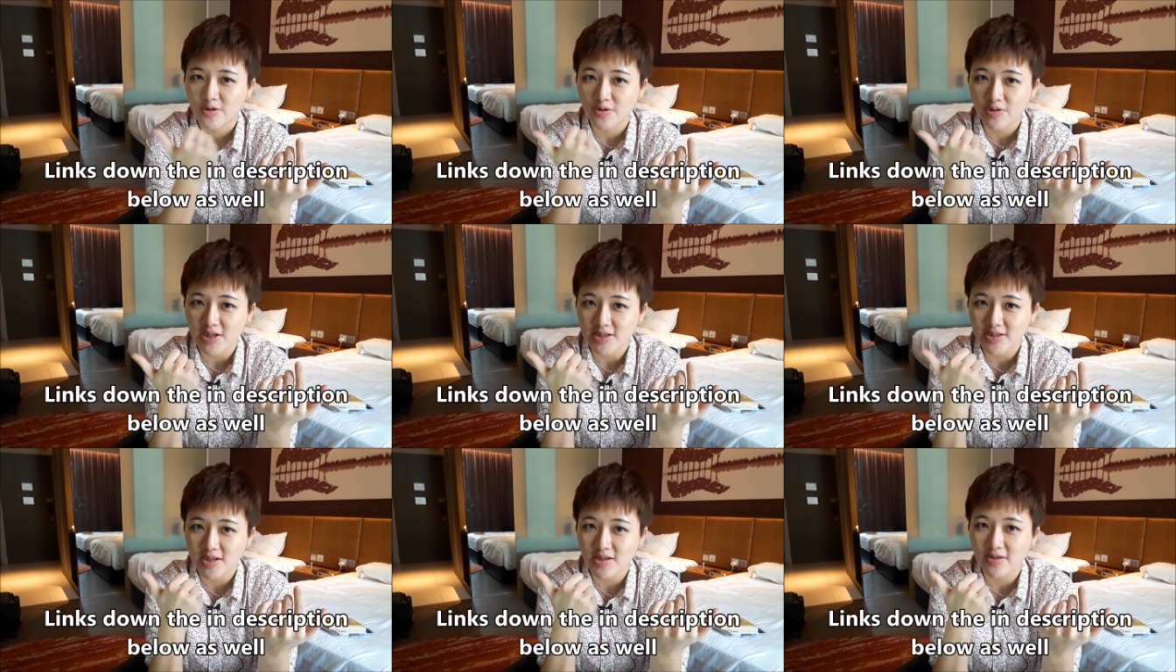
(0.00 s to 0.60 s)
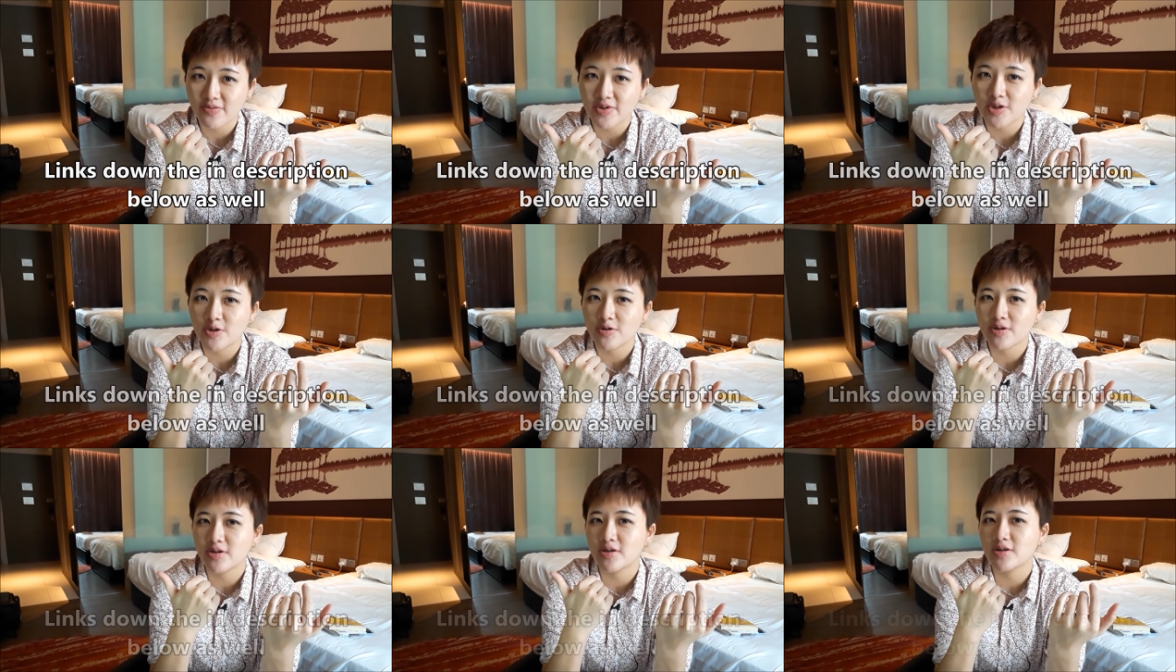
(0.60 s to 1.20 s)
you can check out a
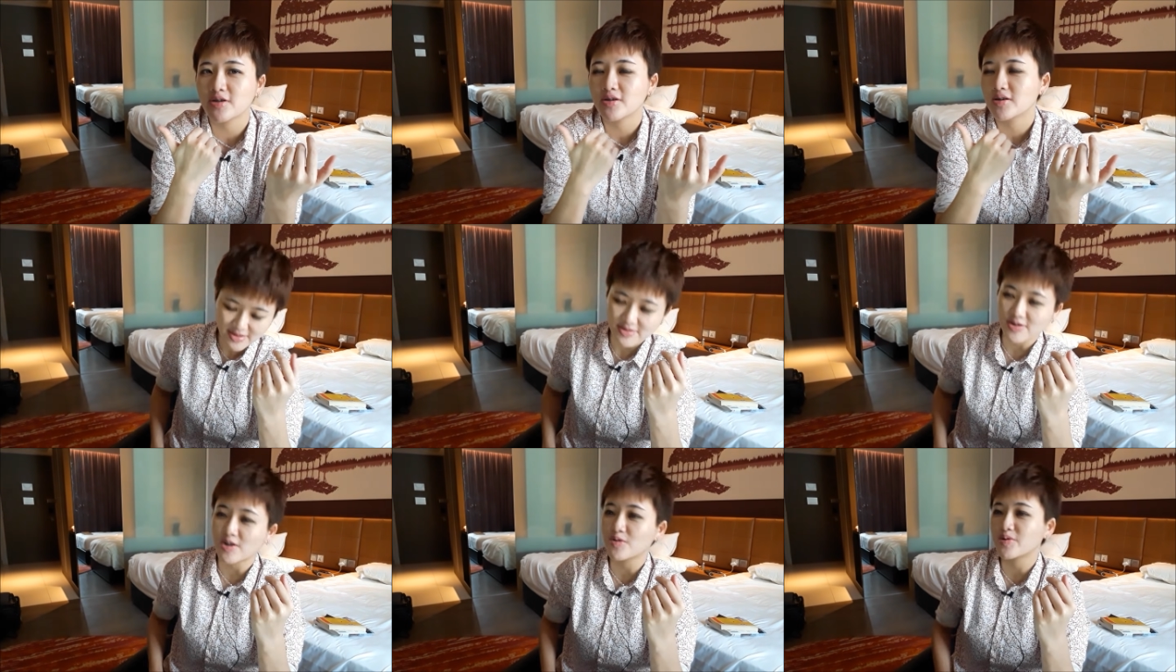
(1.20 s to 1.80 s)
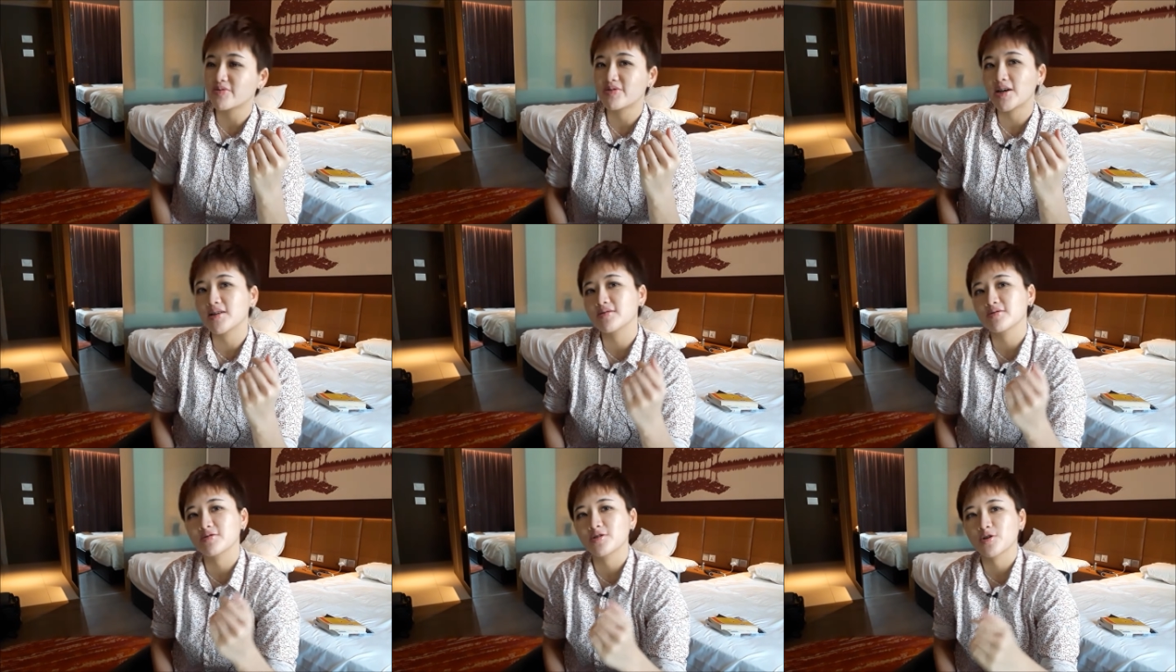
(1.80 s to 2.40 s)
video here. So with
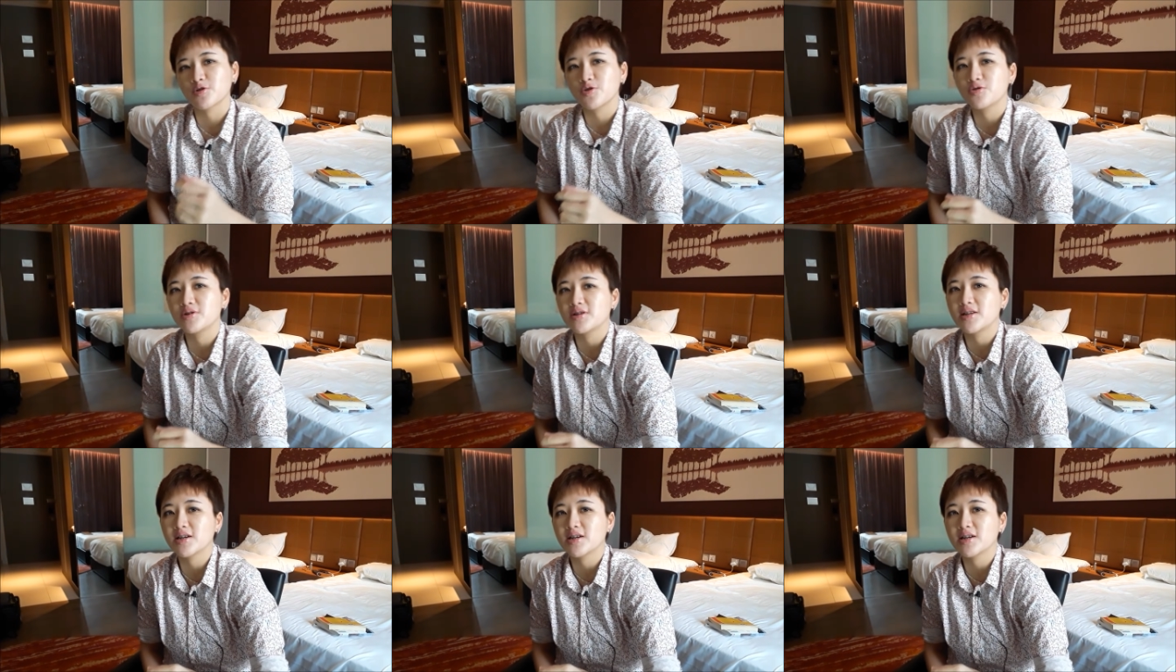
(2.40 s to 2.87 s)
that, talk to you in the